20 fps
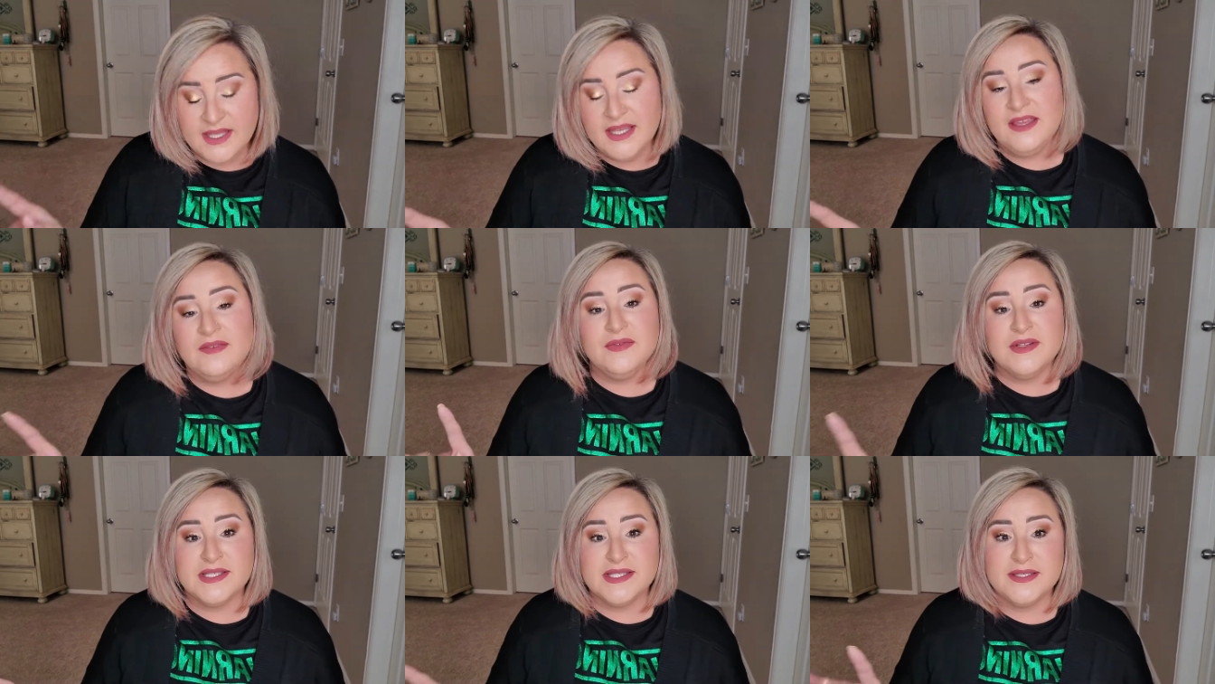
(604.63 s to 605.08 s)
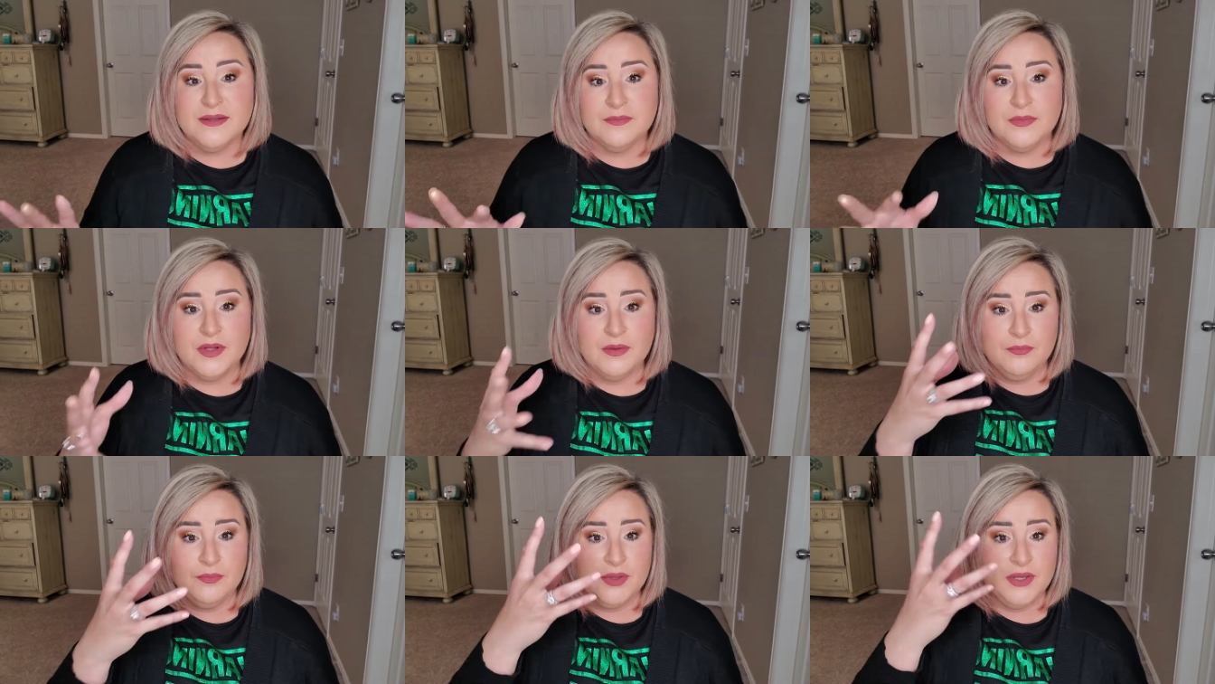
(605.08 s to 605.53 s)
even some
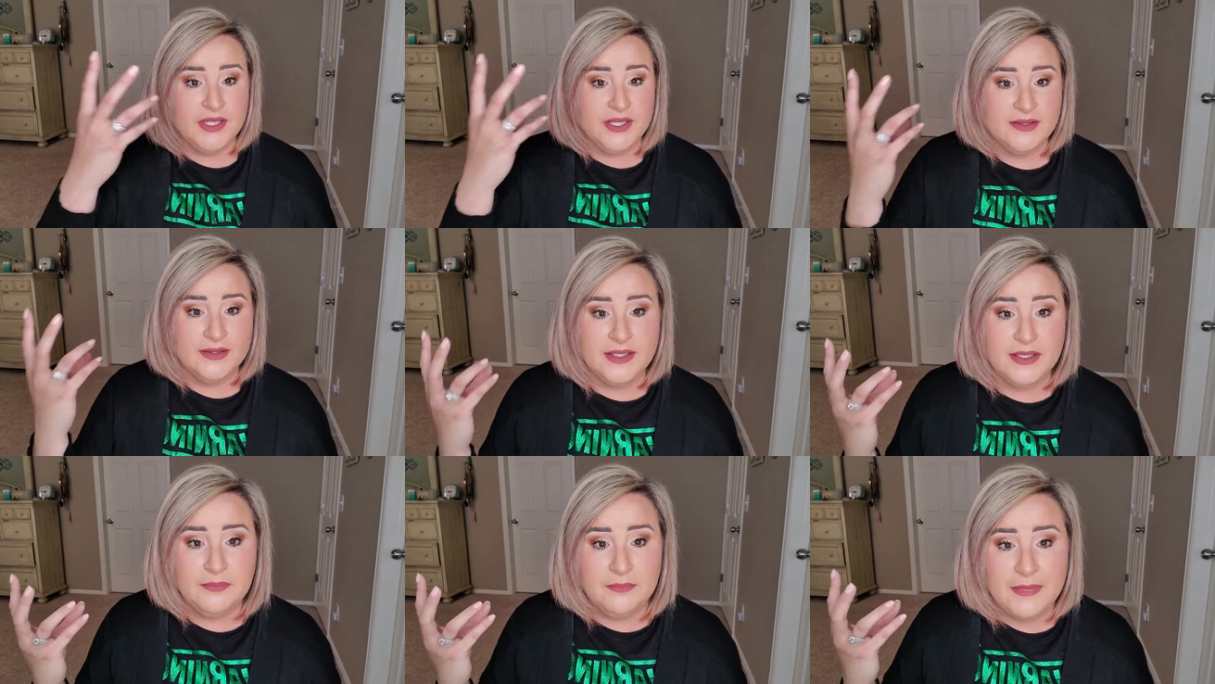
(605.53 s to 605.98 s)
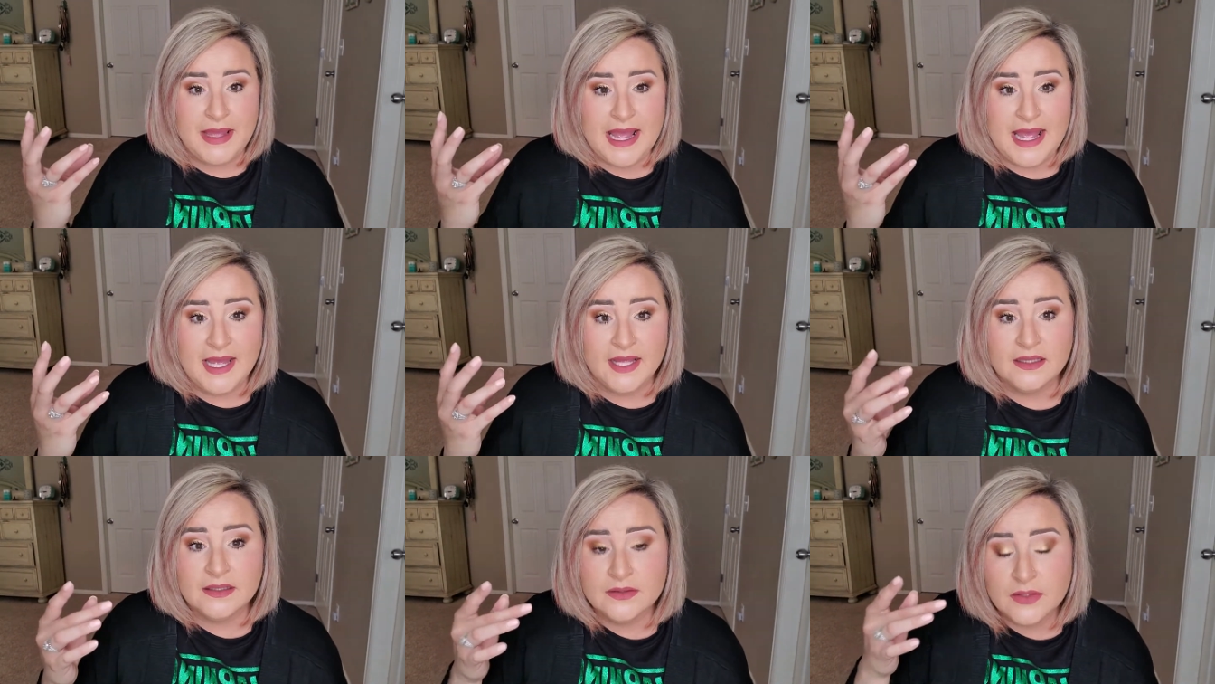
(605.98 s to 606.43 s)
completely
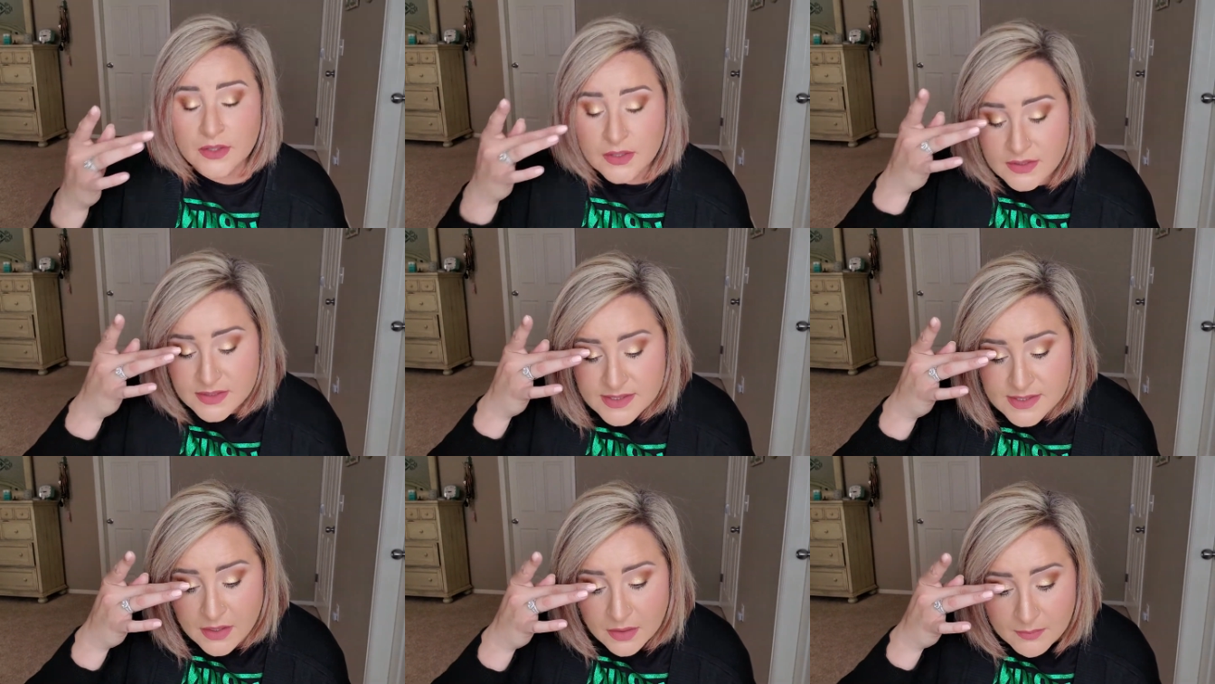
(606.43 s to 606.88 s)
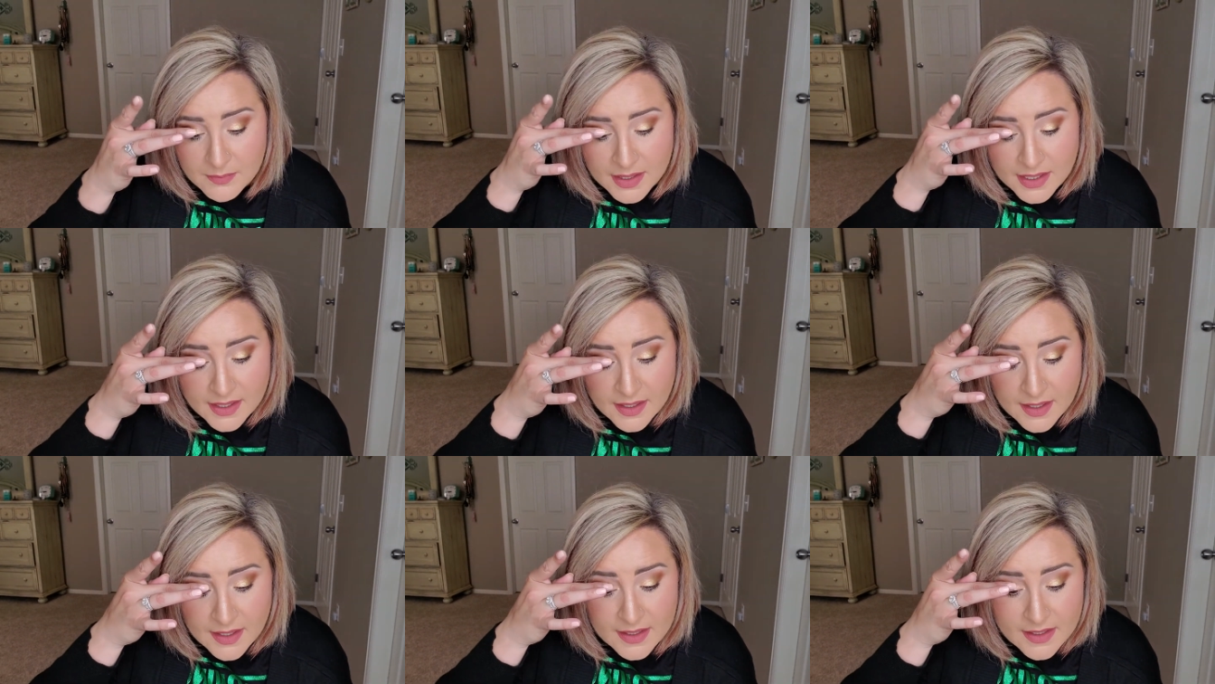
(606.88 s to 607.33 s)
matte looks on my
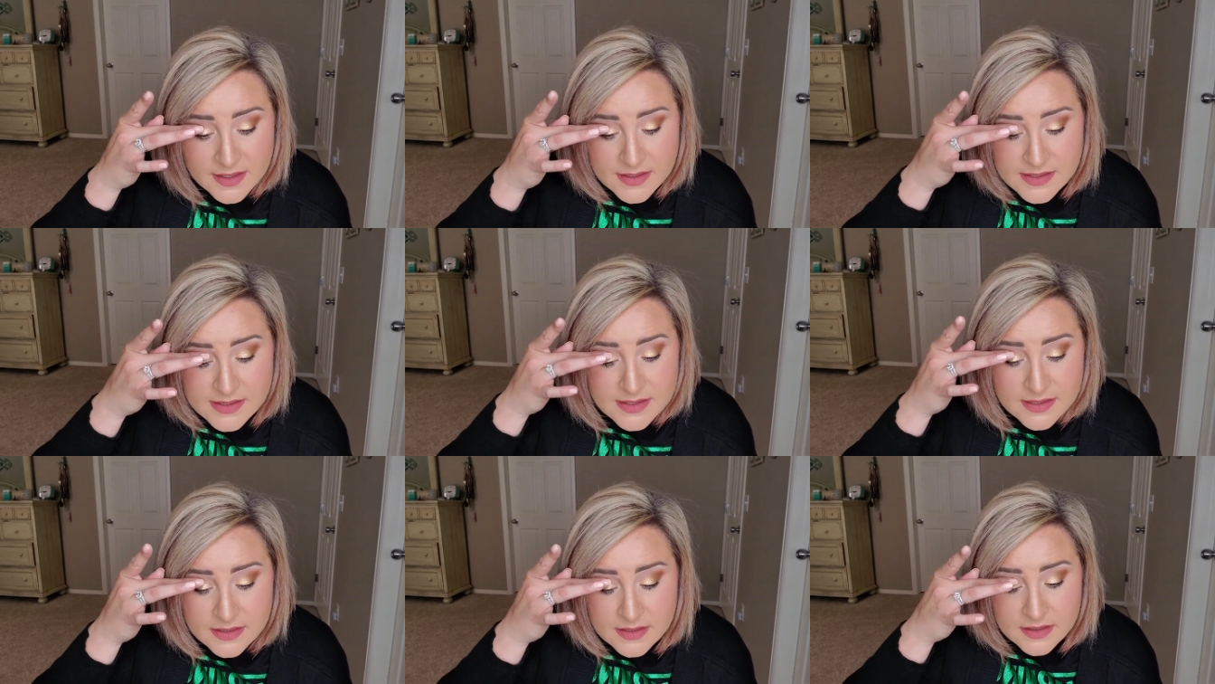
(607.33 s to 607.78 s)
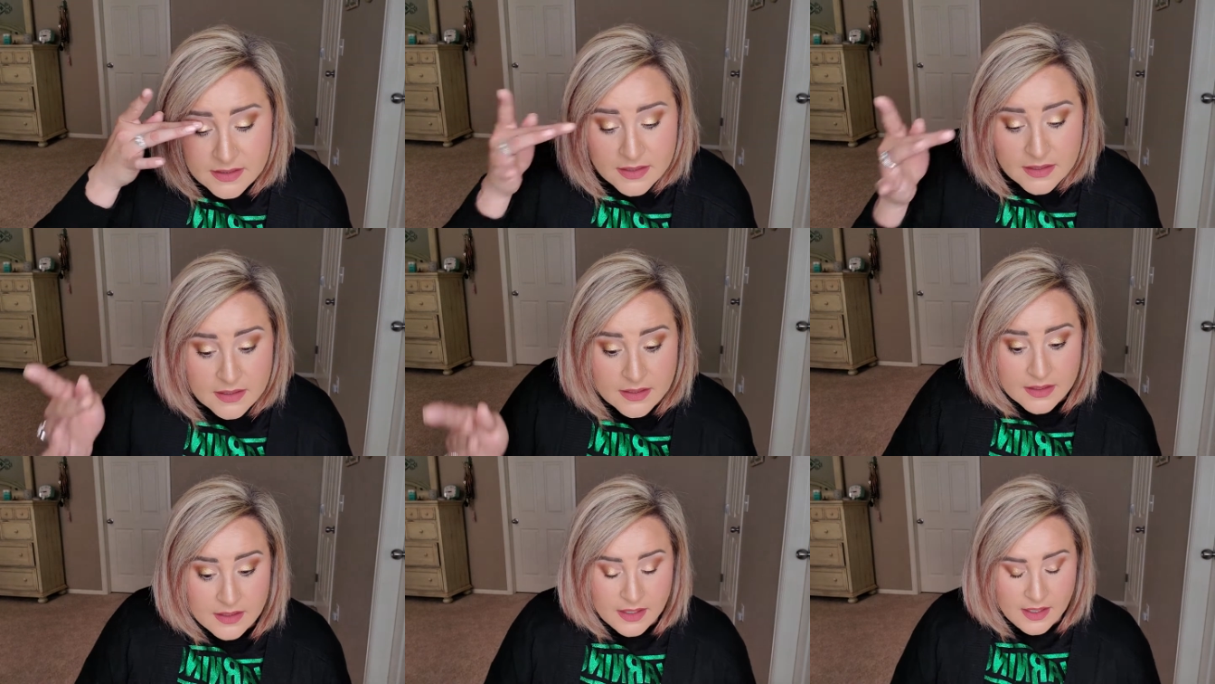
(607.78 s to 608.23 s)
eyes
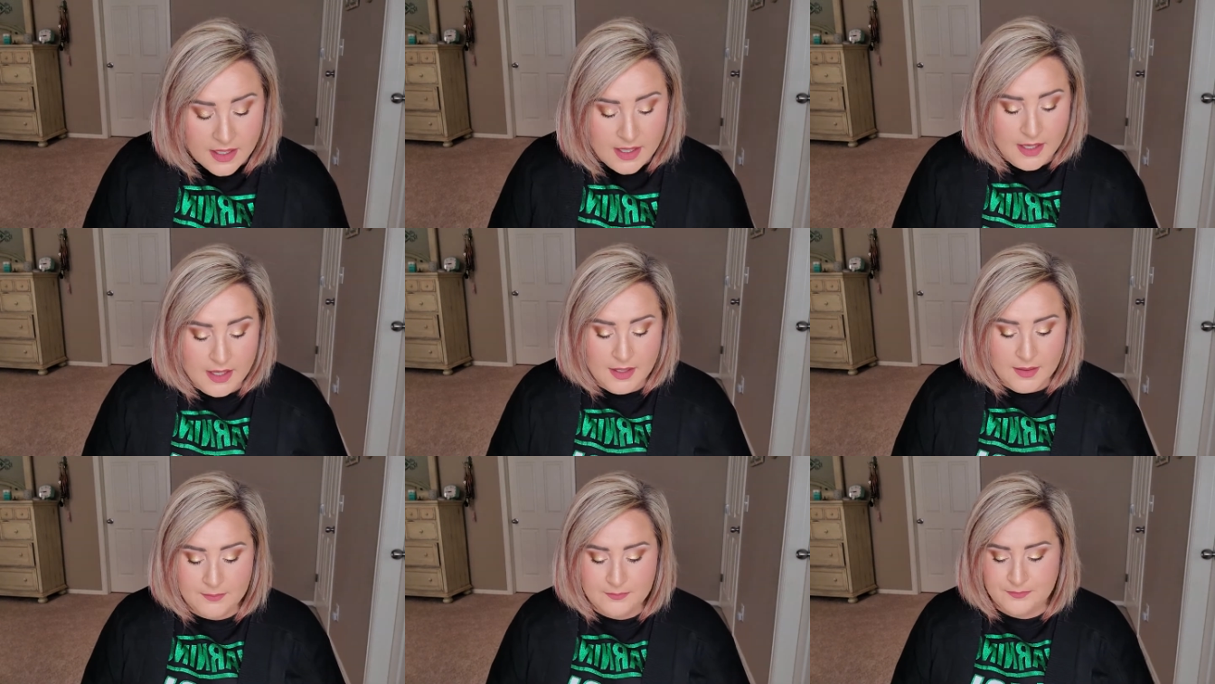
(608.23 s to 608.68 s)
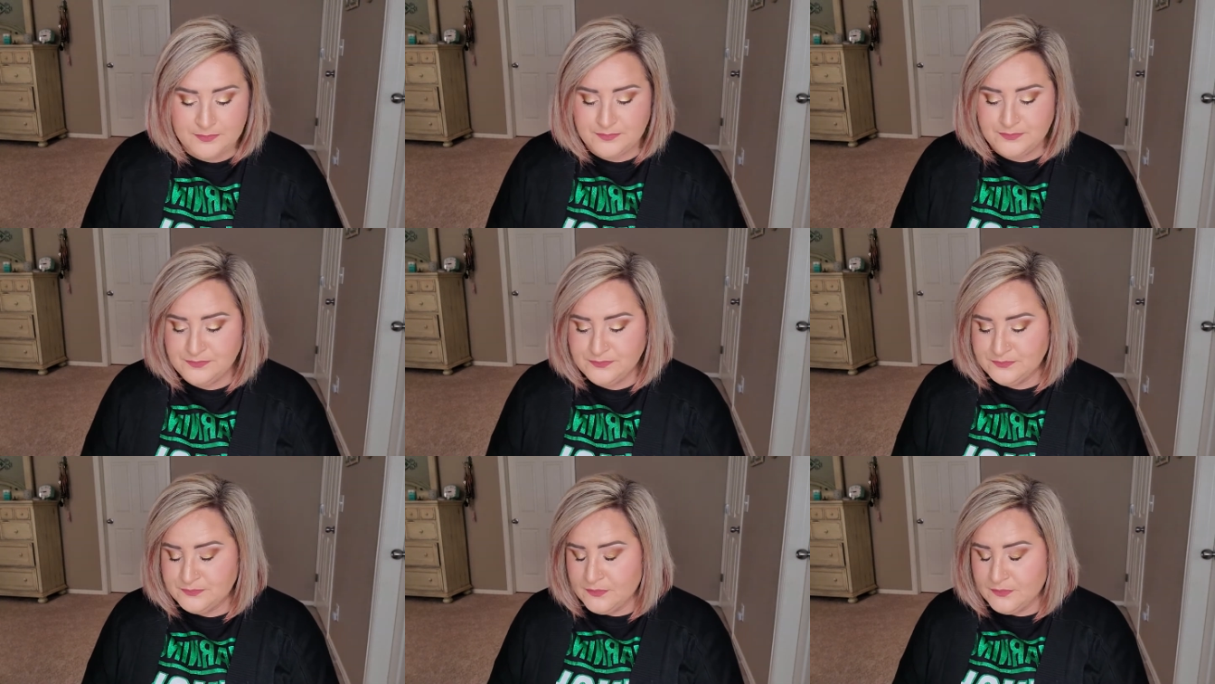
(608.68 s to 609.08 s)
um,